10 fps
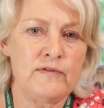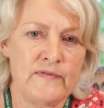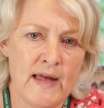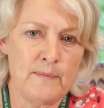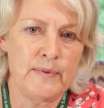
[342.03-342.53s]
of
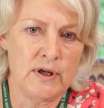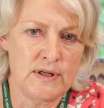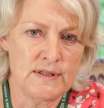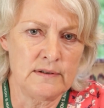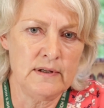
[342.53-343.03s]
that
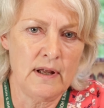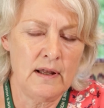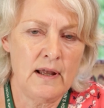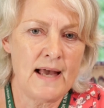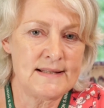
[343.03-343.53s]
person
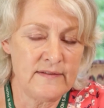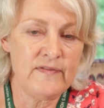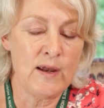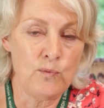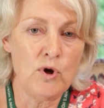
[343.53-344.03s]
as if
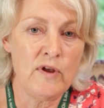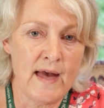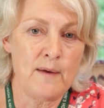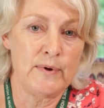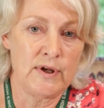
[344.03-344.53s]
they were
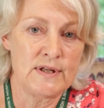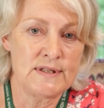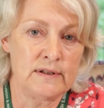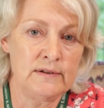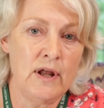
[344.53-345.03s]
that
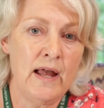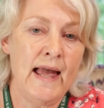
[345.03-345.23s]
person